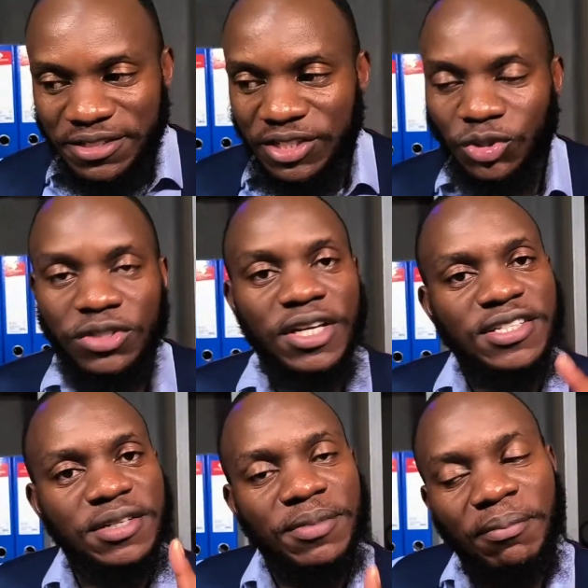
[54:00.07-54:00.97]
session,
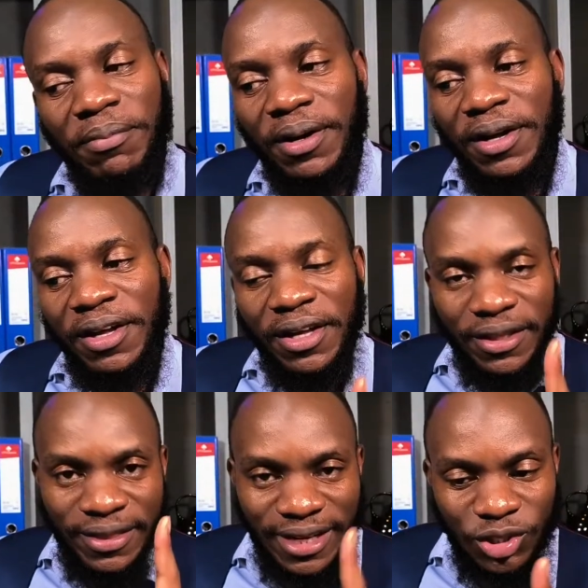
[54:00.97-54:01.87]
just remember
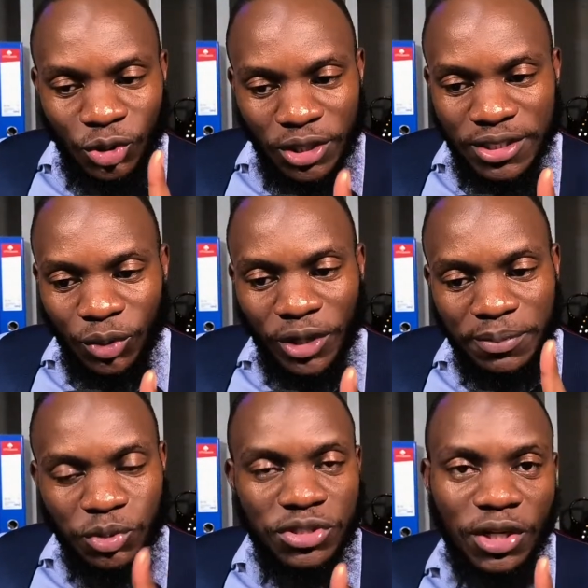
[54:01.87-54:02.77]
that doctor who
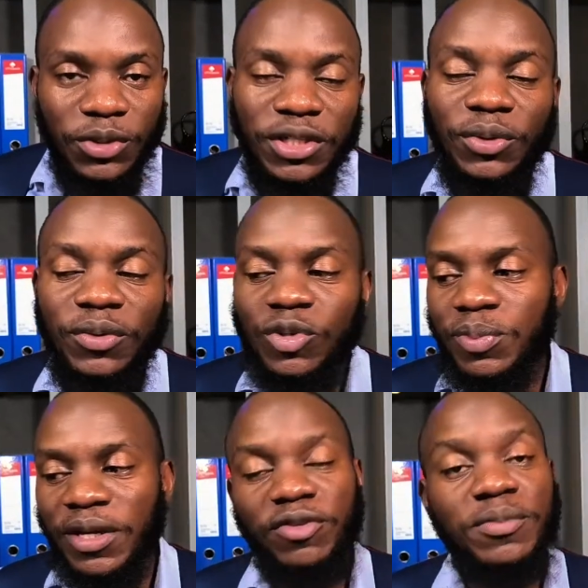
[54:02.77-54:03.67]
keeps on shouting on those
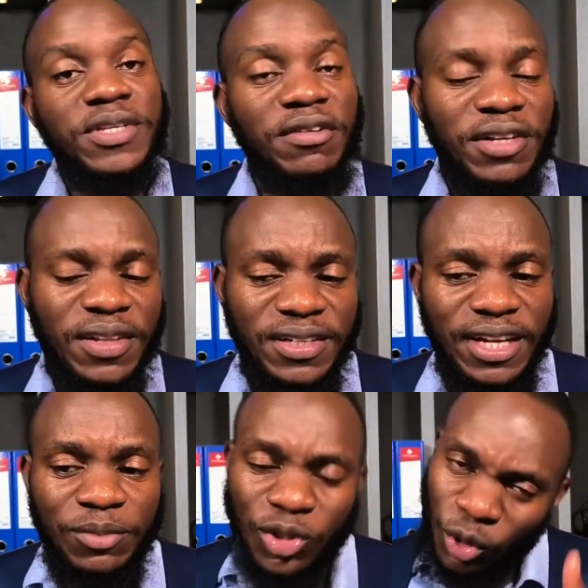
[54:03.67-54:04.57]
platforms every other
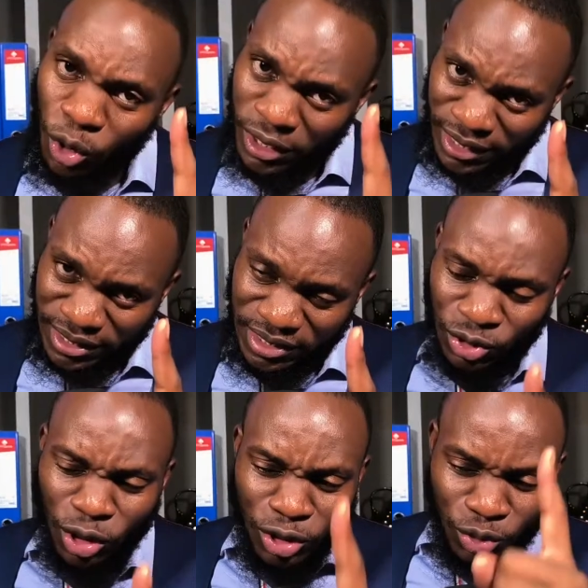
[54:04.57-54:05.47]
time told us
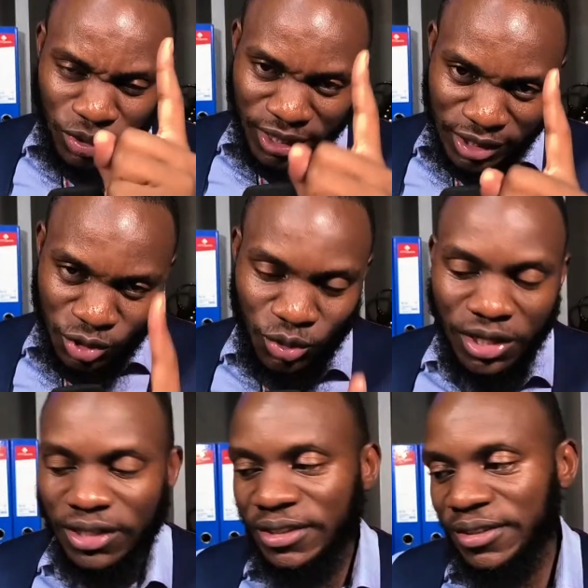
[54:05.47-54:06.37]
not to take sugar.